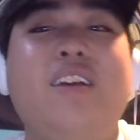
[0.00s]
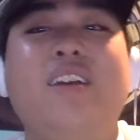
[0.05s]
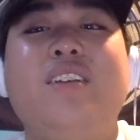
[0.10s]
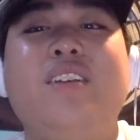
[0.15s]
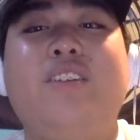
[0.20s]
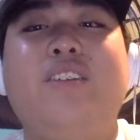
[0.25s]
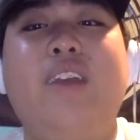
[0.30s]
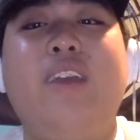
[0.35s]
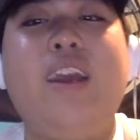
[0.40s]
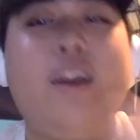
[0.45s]

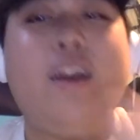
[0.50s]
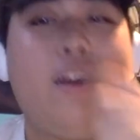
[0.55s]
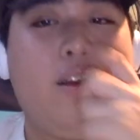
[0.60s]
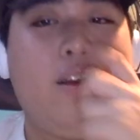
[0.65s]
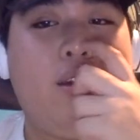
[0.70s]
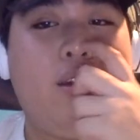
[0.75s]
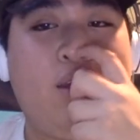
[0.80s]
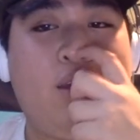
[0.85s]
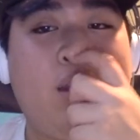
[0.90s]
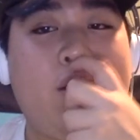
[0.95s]
So yeah,
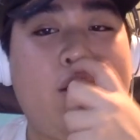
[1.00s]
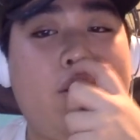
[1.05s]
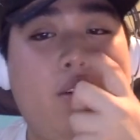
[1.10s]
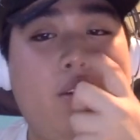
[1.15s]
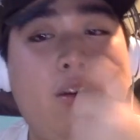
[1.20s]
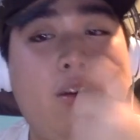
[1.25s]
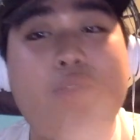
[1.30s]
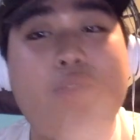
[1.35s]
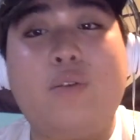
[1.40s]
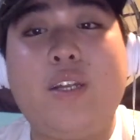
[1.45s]

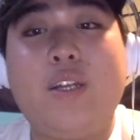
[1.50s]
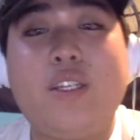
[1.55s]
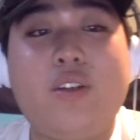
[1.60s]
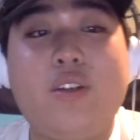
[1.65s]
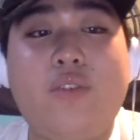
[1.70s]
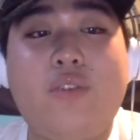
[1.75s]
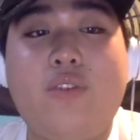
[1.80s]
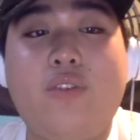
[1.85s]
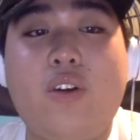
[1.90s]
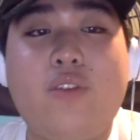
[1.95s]
good win
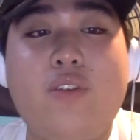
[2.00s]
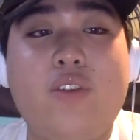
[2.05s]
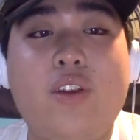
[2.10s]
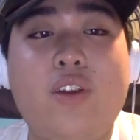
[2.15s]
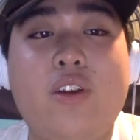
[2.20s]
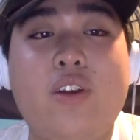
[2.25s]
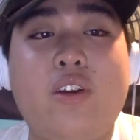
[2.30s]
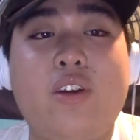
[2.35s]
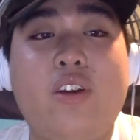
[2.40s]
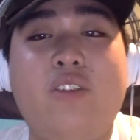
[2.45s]
so far for
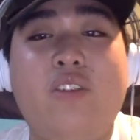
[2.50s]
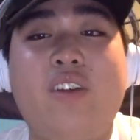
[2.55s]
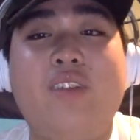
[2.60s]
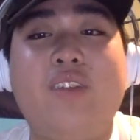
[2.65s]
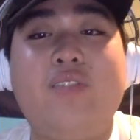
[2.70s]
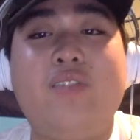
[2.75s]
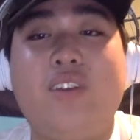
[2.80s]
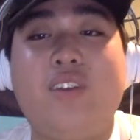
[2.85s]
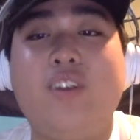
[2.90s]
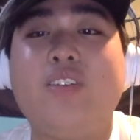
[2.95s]
the Cleveland
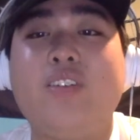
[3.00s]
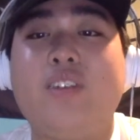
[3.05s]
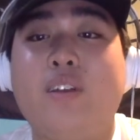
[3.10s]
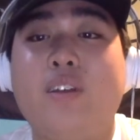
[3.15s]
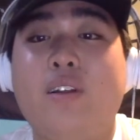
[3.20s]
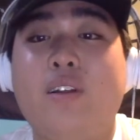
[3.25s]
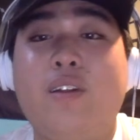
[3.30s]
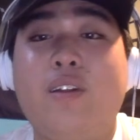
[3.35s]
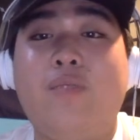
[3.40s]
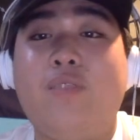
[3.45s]
Cavaliers.
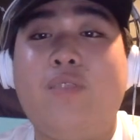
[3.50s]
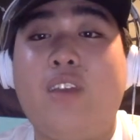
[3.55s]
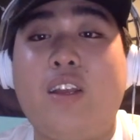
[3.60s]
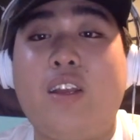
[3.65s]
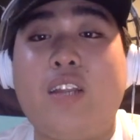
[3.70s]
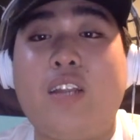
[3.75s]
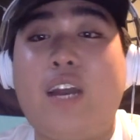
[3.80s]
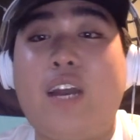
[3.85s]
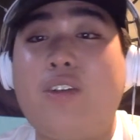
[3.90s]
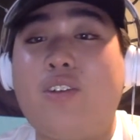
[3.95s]

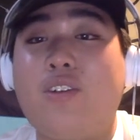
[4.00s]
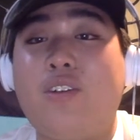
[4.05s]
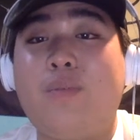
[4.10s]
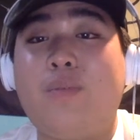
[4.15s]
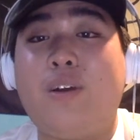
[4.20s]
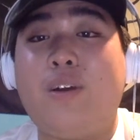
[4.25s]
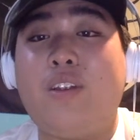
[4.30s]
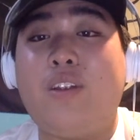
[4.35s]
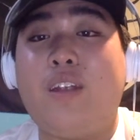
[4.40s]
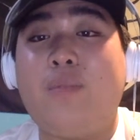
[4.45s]
Now it's all
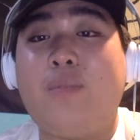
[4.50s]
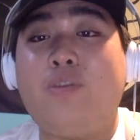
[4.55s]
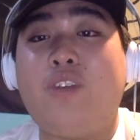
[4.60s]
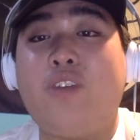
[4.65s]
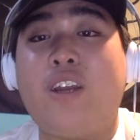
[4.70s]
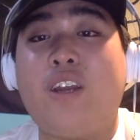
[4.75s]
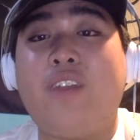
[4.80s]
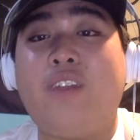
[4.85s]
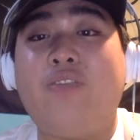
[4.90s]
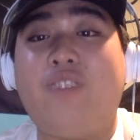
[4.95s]
about them
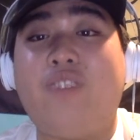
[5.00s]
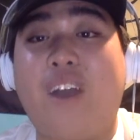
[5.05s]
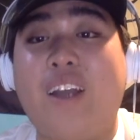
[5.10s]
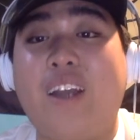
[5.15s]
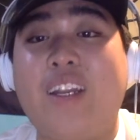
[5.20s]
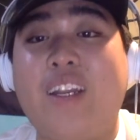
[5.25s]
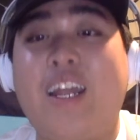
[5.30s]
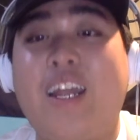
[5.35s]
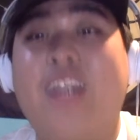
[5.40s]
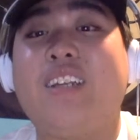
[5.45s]
trying to
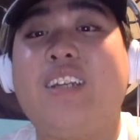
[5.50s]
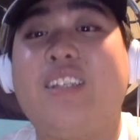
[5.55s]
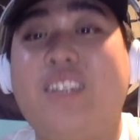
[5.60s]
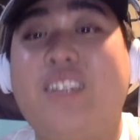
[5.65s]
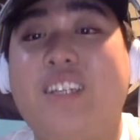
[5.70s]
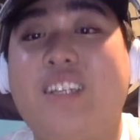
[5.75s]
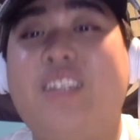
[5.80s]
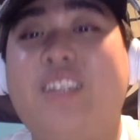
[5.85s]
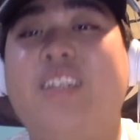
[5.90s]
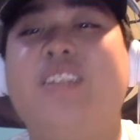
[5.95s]
find that
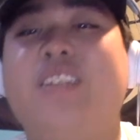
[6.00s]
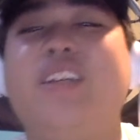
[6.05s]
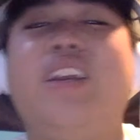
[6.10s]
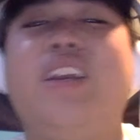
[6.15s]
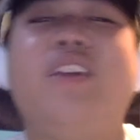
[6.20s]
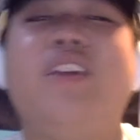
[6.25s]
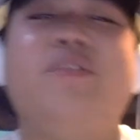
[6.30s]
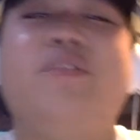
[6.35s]
consistency.